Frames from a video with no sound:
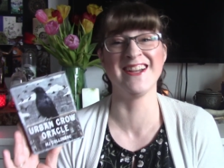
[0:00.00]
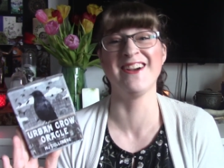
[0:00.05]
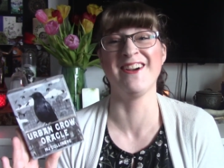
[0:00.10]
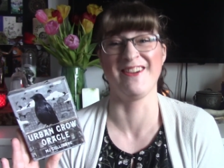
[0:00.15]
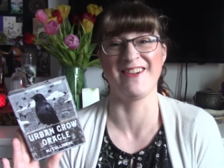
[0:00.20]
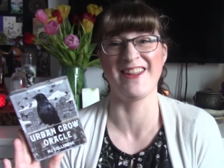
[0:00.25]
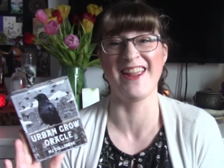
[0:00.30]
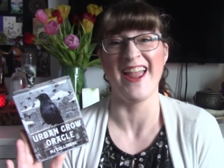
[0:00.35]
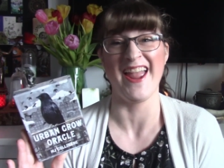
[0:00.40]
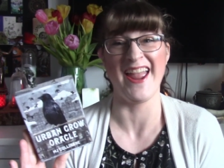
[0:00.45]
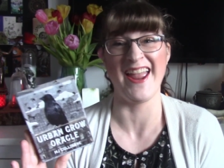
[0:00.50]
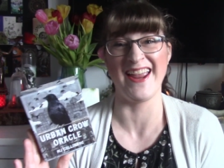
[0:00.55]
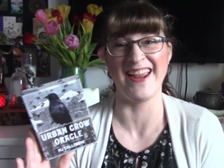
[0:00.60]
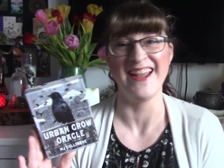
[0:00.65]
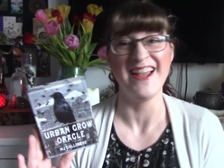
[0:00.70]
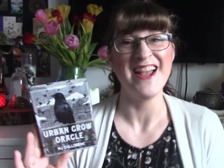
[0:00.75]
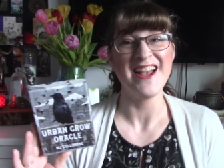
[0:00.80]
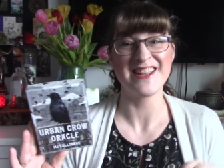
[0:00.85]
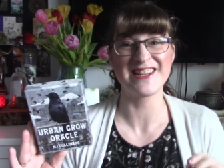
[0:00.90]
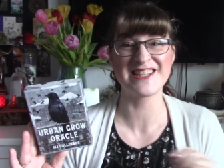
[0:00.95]

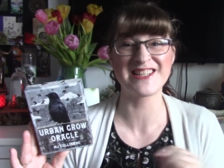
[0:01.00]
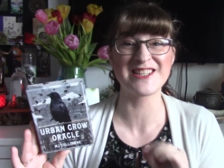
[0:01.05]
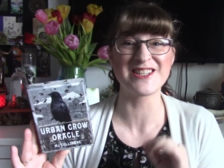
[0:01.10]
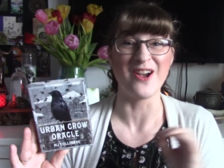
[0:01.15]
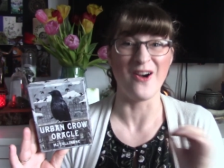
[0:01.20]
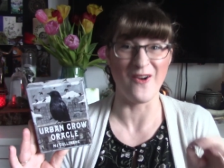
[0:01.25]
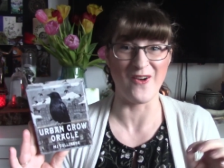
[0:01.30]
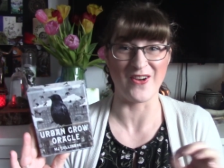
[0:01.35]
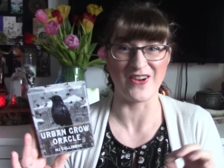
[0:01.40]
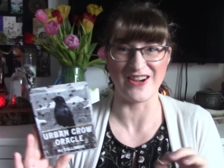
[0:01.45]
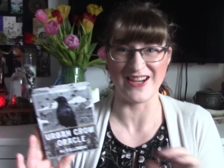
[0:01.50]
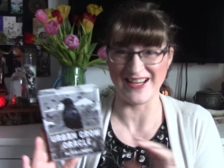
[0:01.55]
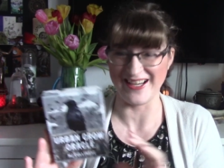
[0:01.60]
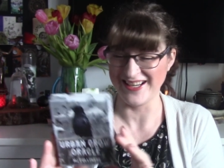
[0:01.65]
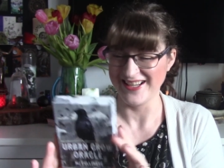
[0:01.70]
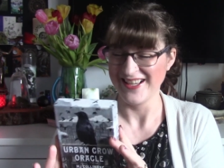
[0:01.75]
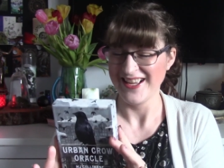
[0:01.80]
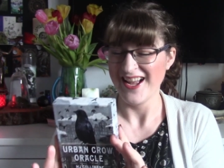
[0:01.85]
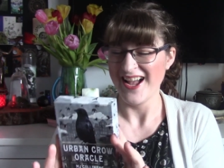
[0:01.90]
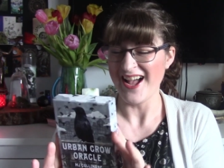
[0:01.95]
Okay, sorry.